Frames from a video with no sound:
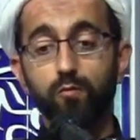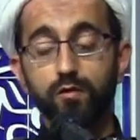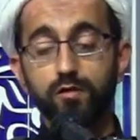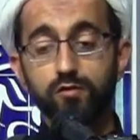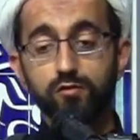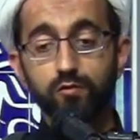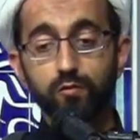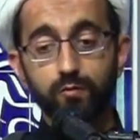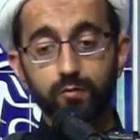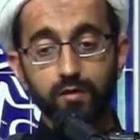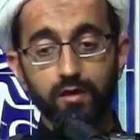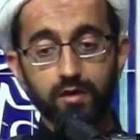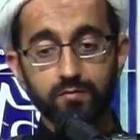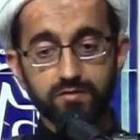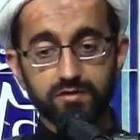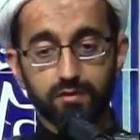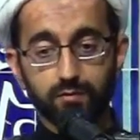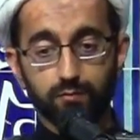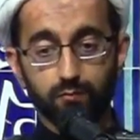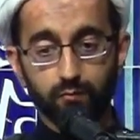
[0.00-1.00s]
we do when it
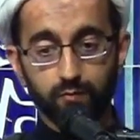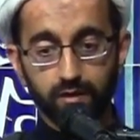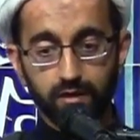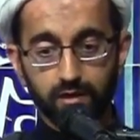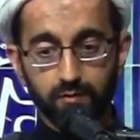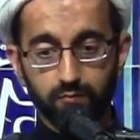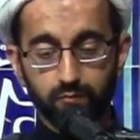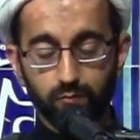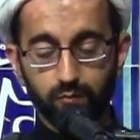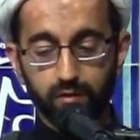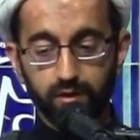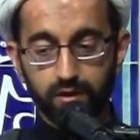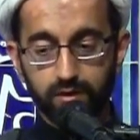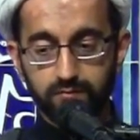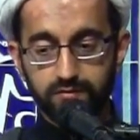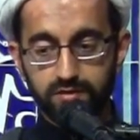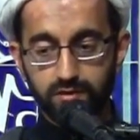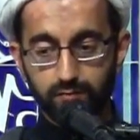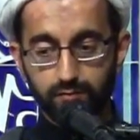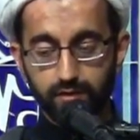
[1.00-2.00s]
comes
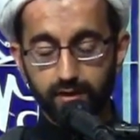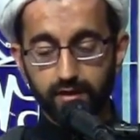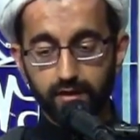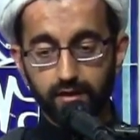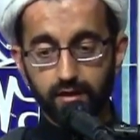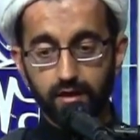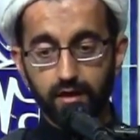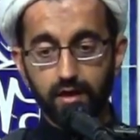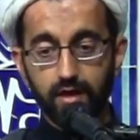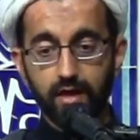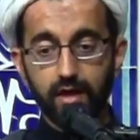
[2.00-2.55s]
to prayer.